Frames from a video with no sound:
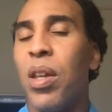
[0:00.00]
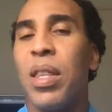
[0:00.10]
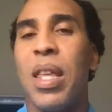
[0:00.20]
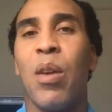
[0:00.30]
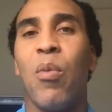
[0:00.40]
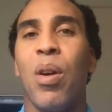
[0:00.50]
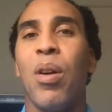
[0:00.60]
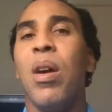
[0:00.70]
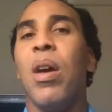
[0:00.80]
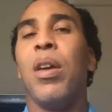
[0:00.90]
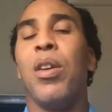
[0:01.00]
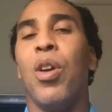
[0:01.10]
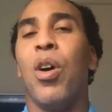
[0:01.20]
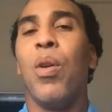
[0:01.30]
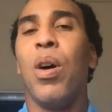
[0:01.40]
the thing where, you
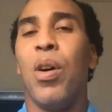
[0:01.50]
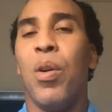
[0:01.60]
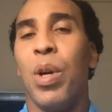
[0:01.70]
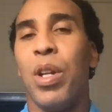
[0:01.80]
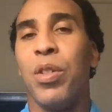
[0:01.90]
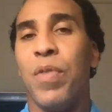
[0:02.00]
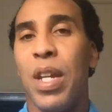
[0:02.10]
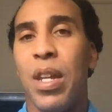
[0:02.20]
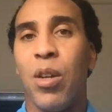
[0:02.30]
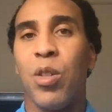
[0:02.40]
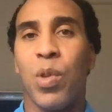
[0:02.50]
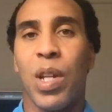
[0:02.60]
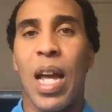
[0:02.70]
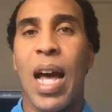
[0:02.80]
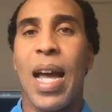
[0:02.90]
know, on one of those videos where
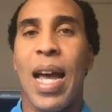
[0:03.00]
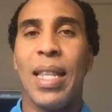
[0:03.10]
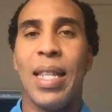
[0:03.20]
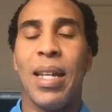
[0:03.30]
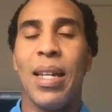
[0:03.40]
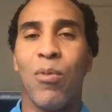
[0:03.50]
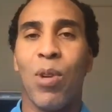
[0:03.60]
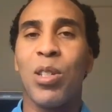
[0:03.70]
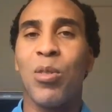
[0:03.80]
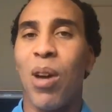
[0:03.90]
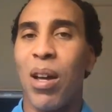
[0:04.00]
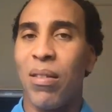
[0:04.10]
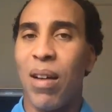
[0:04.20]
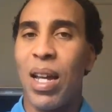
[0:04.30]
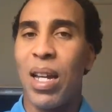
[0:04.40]
the guy had the restaurant,
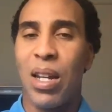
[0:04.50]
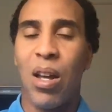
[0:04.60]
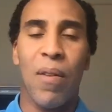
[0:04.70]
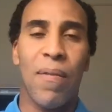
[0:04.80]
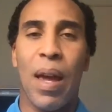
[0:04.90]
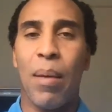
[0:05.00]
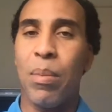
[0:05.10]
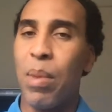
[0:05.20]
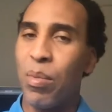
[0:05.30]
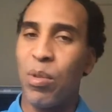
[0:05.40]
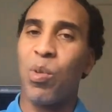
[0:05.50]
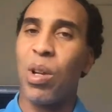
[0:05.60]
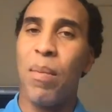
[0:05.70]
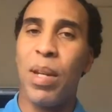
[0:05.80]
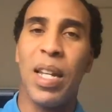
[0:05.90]
right? And all the family members were
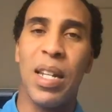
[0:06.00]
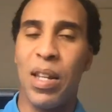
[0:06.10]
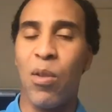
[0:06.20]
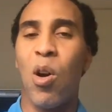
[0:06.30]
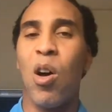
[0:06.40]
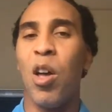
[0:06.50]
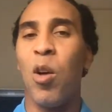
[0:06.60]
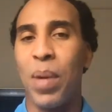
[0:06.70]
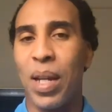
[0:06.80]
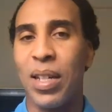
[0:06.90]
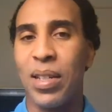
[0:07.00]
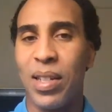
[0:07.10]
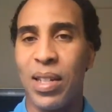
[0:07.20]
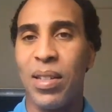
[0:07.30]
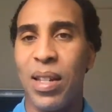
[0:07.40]
coming in and they were all helping and
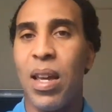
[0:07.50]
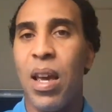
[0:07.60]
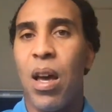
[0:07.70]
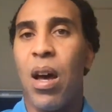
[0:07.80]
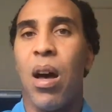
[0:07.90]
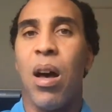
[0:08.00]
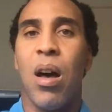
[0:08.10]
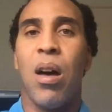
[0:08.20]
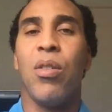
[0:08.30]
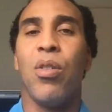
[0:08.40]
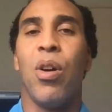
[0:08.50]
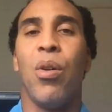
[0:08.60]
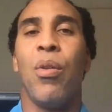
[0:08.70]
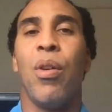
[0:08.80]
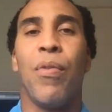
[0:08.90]
assisting. Uh, you
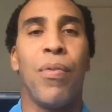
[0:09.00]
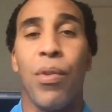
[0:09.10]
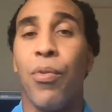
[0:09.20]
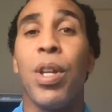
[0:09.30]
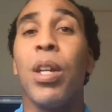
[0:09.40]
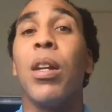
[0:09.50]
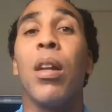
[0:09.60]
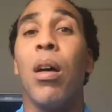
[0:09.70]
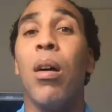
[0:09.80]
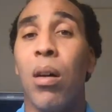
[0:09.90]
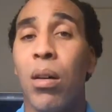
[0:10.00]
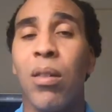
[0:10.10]
know, if, if we could get along,